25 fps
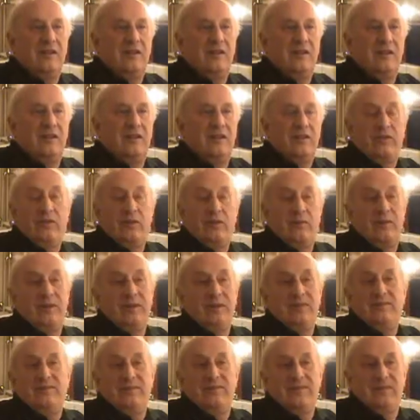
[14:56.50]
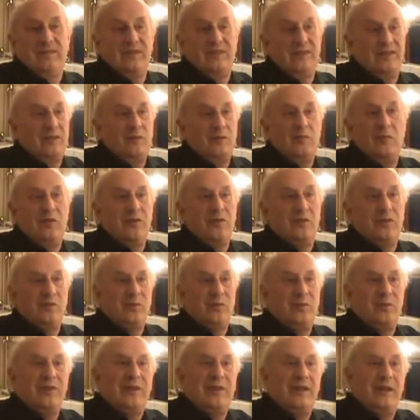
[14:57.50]
And I thought, well, I don't want
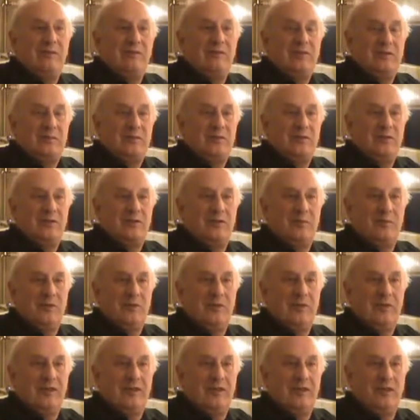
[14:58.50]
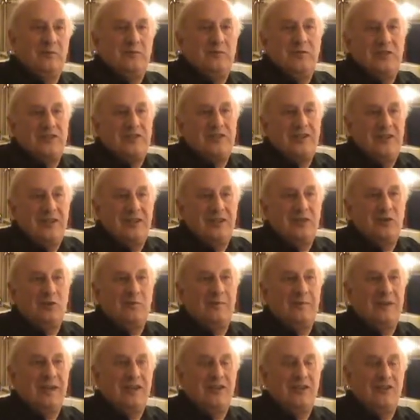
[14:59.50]
all that responsibility. I'm the technical
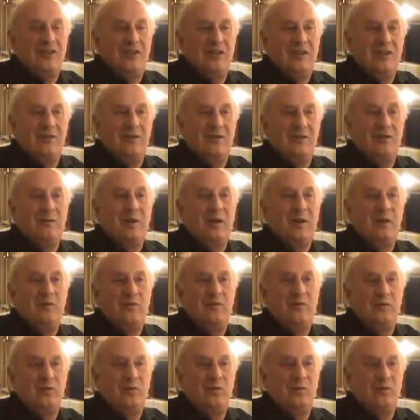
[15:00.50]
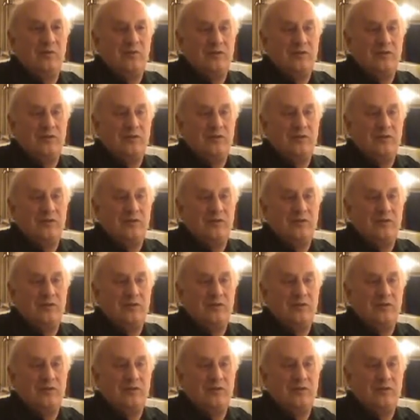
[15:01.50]
manager now and I'm overall